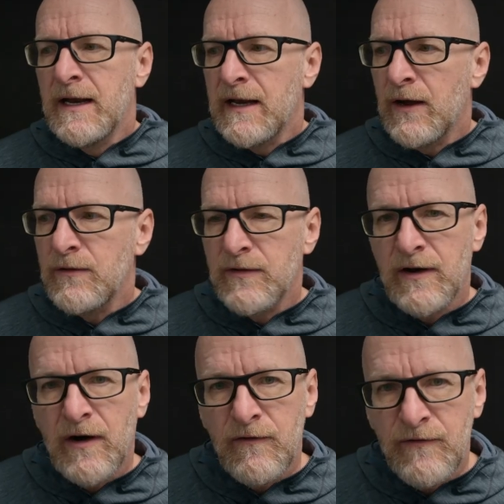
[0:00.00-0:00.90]
Now,
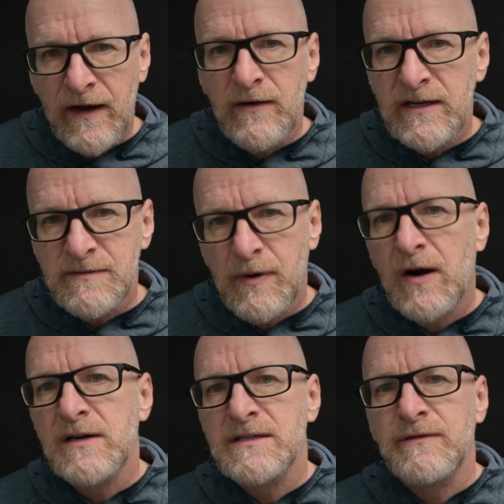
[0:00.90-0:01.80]
there are various
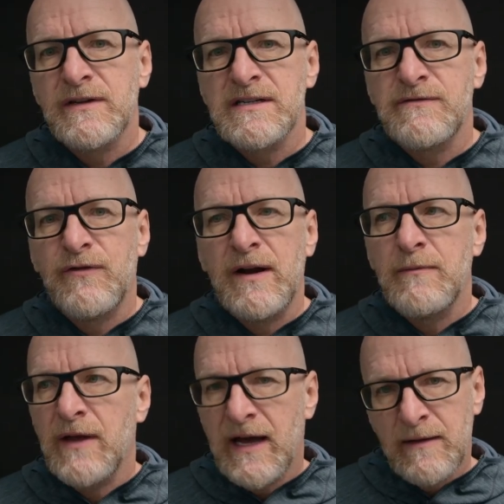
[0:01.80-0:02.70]
parts of this
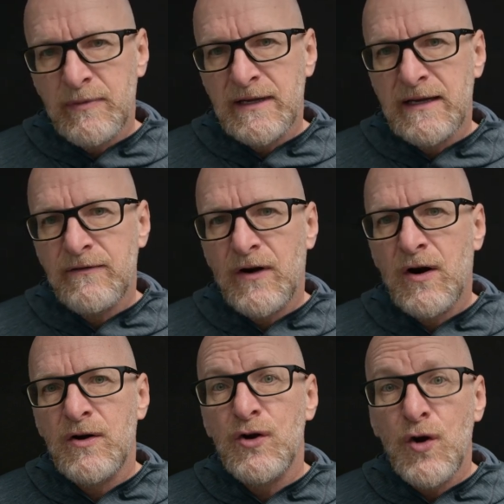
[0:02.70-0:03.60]
frame that I believe
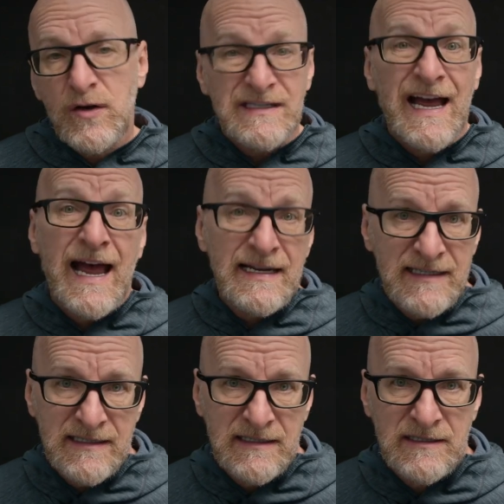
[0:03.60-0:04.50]
are not
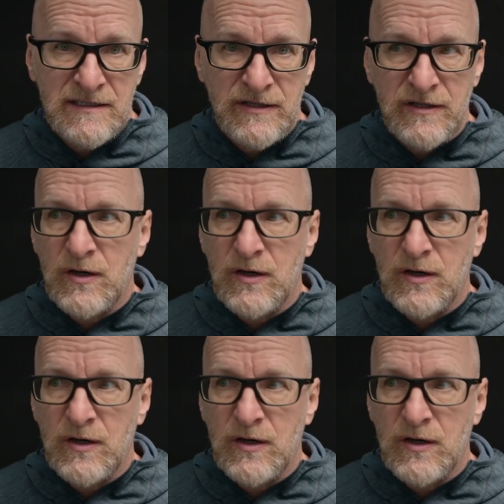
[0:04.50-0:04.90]
adding to the